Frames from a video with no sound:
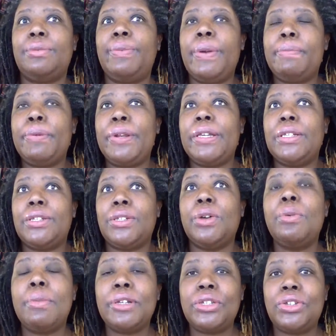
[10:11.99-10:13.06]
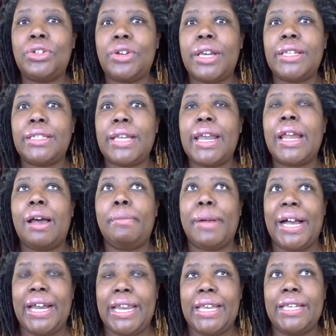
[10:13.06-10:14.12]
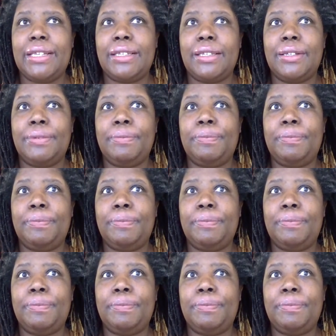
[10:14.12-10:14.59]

We're putting so much stress in our bodies.